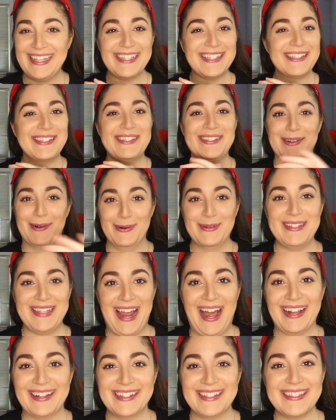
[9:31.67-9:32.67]
so
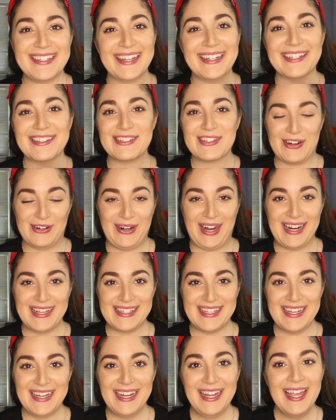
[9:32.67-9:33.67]
talented, it's
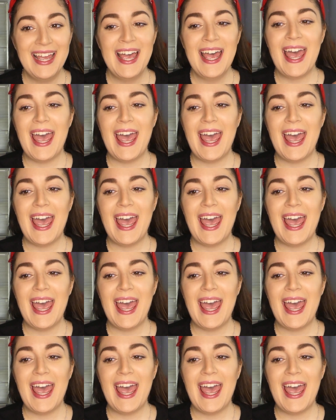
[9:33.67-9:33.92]
crazy.